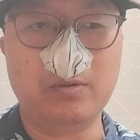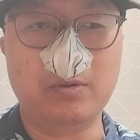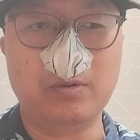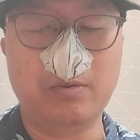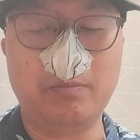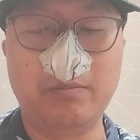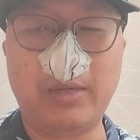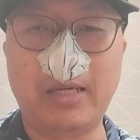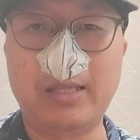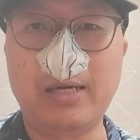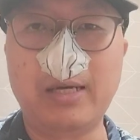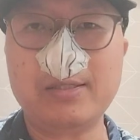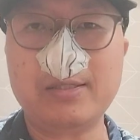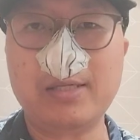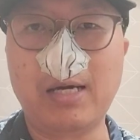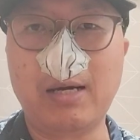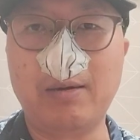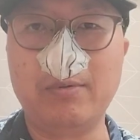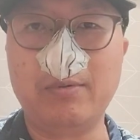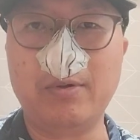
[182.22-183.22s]
by that
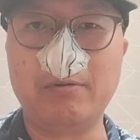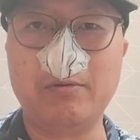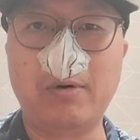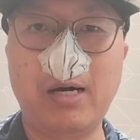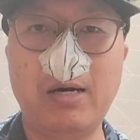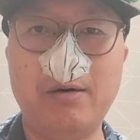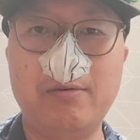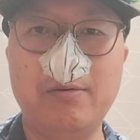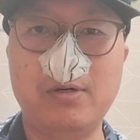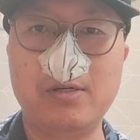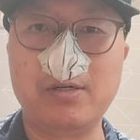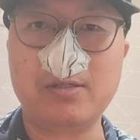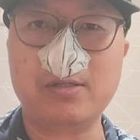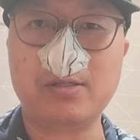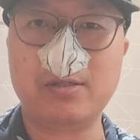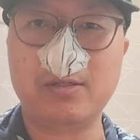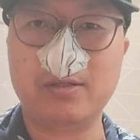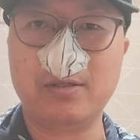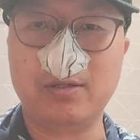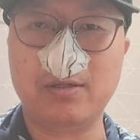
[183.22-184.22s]
time, the
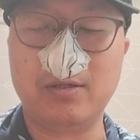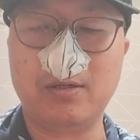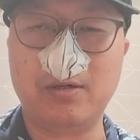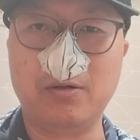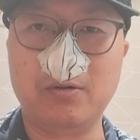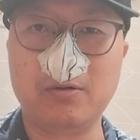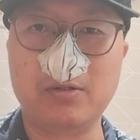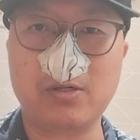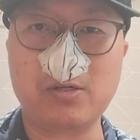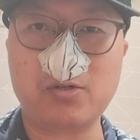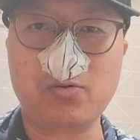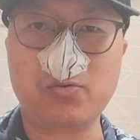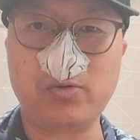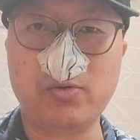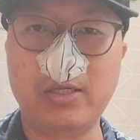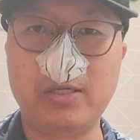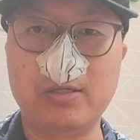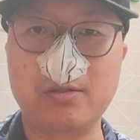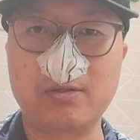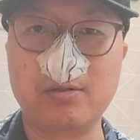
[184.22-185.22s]
virus or the
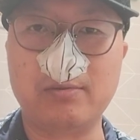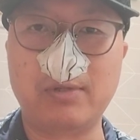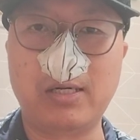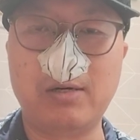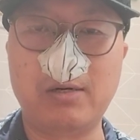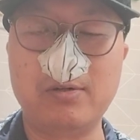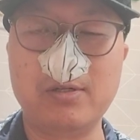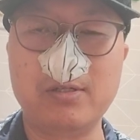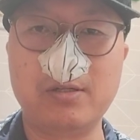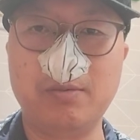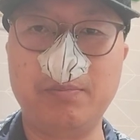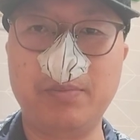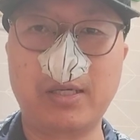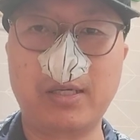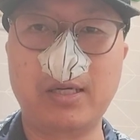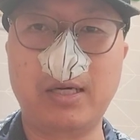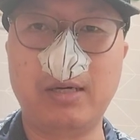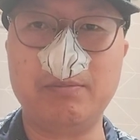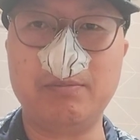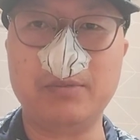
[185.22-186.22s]
strains of the virus
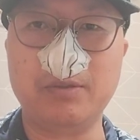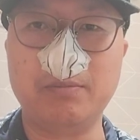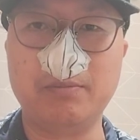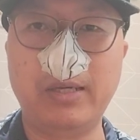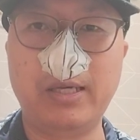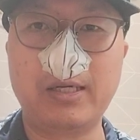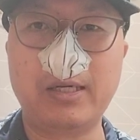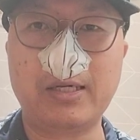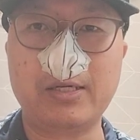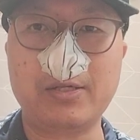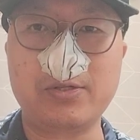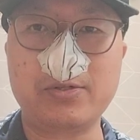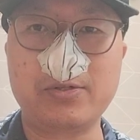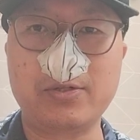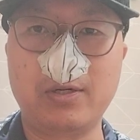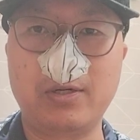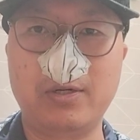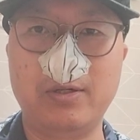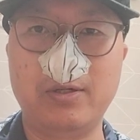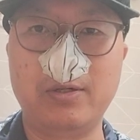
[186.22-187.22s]
become the main
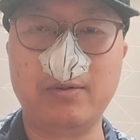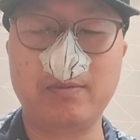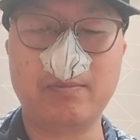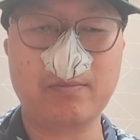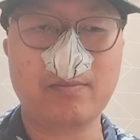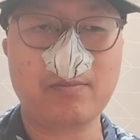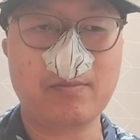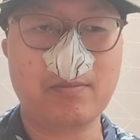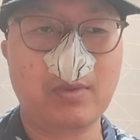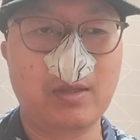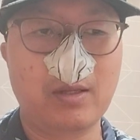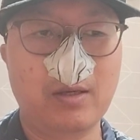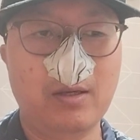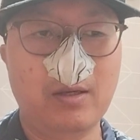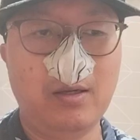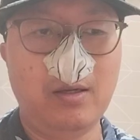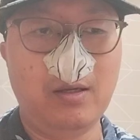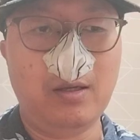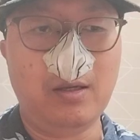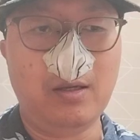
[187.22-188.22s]
concern,
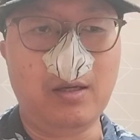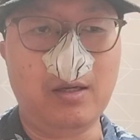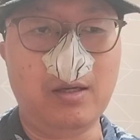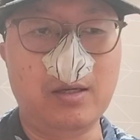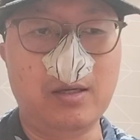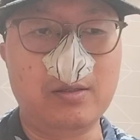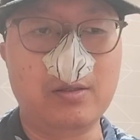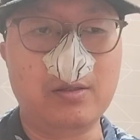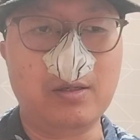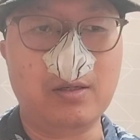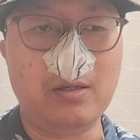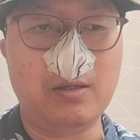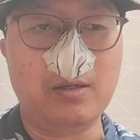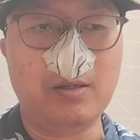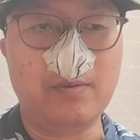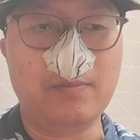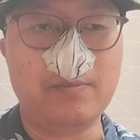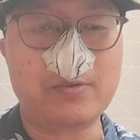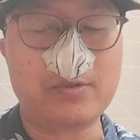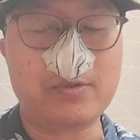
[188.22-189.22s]
and
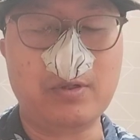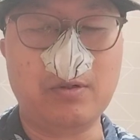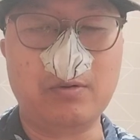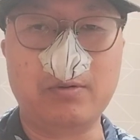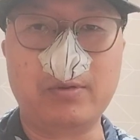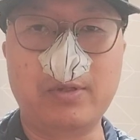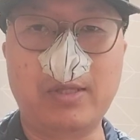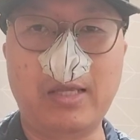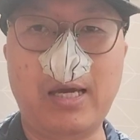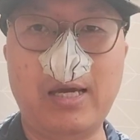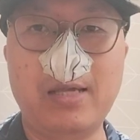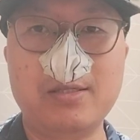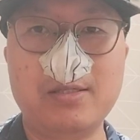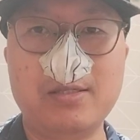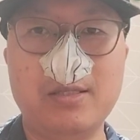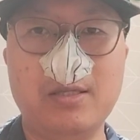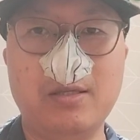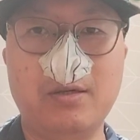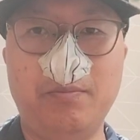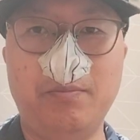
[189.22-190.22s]
so that's
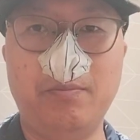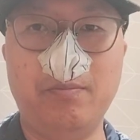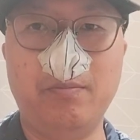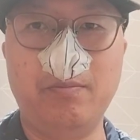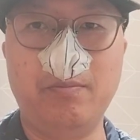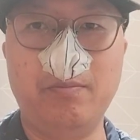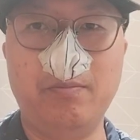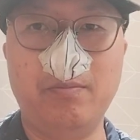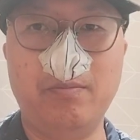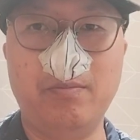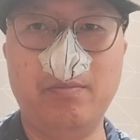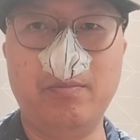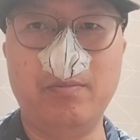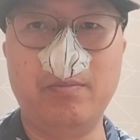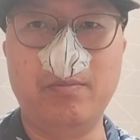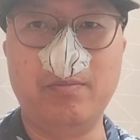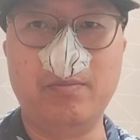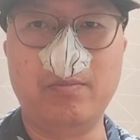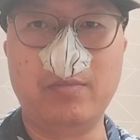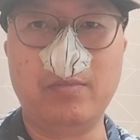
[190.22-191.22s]
the
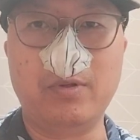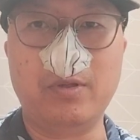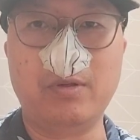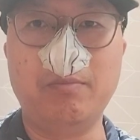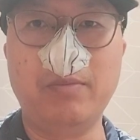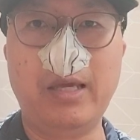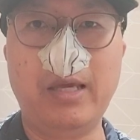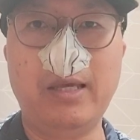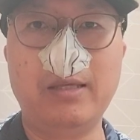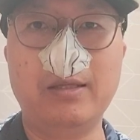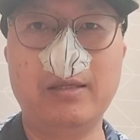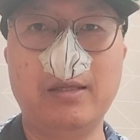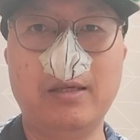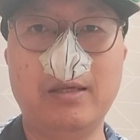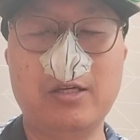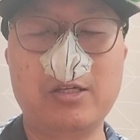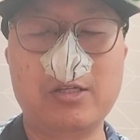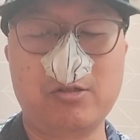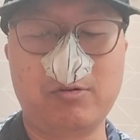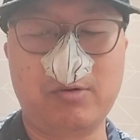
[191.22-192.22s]
main
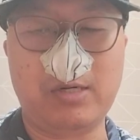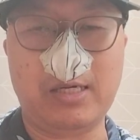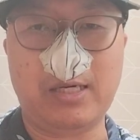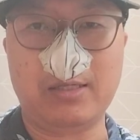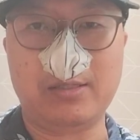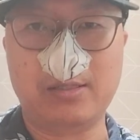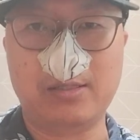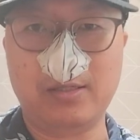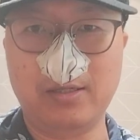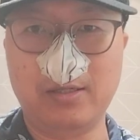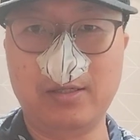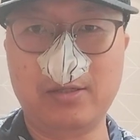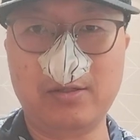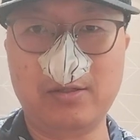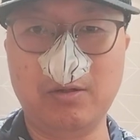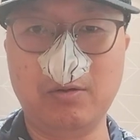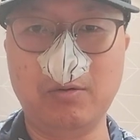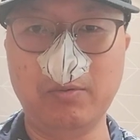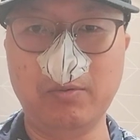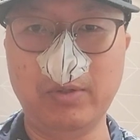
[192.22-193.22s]
threat.
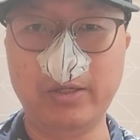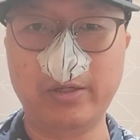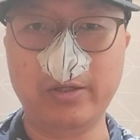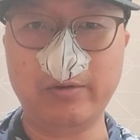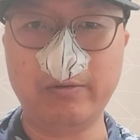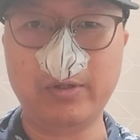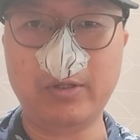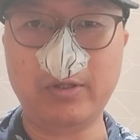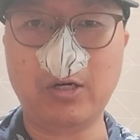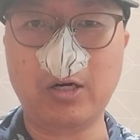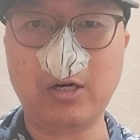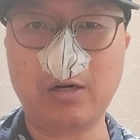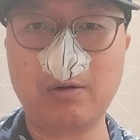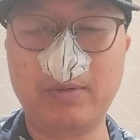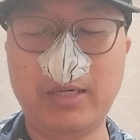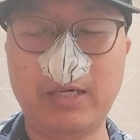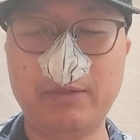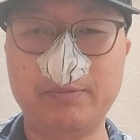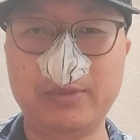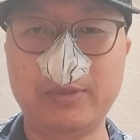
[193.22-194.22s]
So we talk
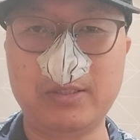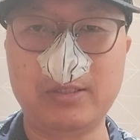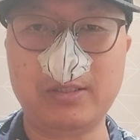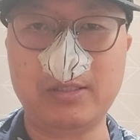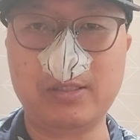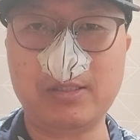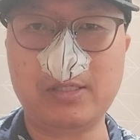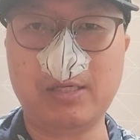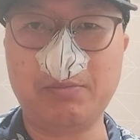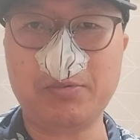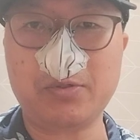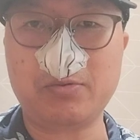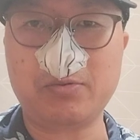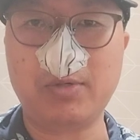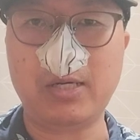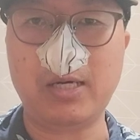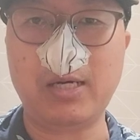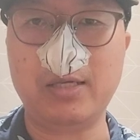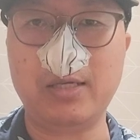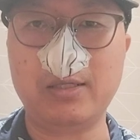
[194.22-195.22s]
about some
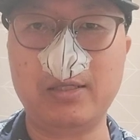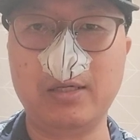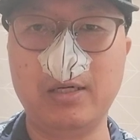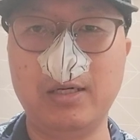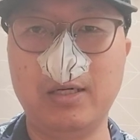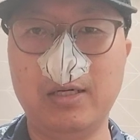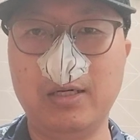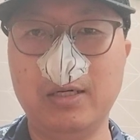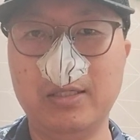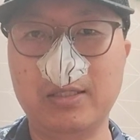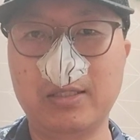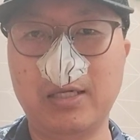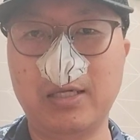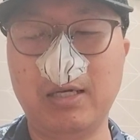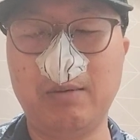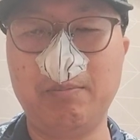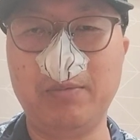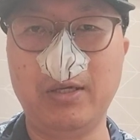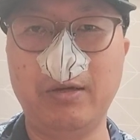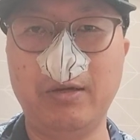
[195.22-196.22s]
threat. It
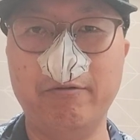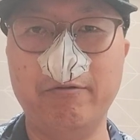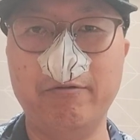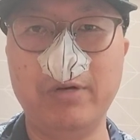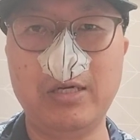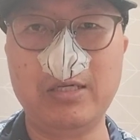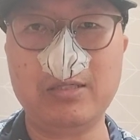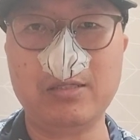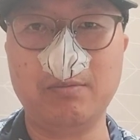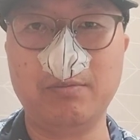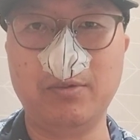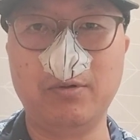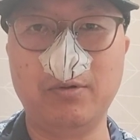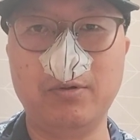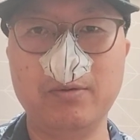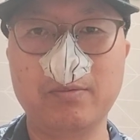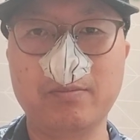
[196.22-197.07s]
can be invisible.